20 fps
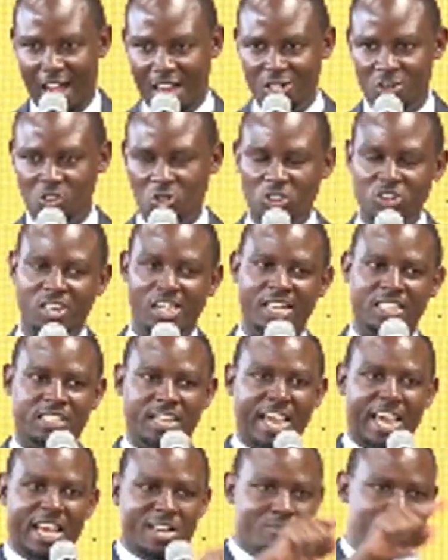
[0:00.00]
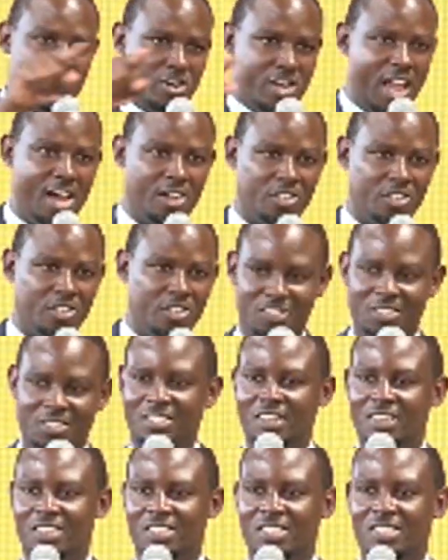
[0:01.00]
and not let anybody
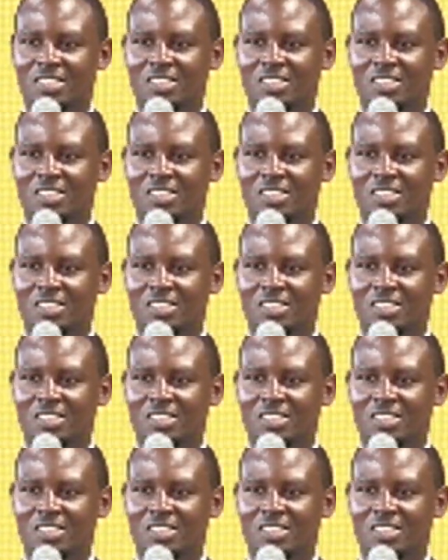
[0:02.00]
else